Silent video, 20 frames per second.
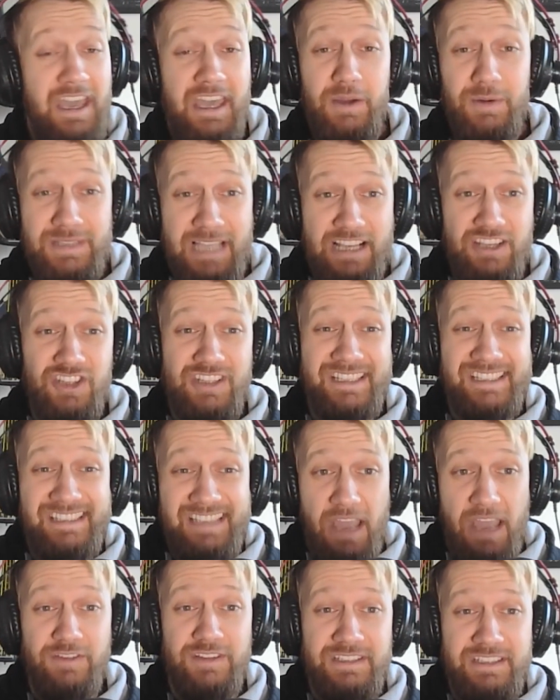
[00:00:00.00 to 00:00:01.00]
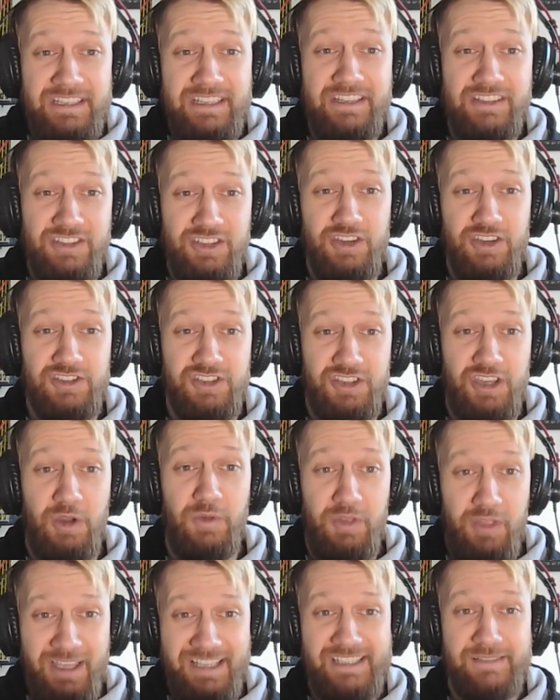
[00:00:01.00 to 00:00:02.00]
It was actually 17 years ago
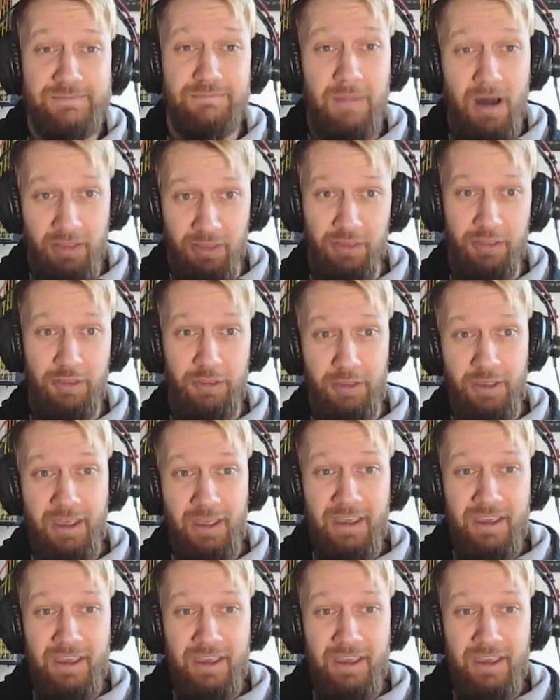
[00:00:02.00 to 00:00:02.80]
this month.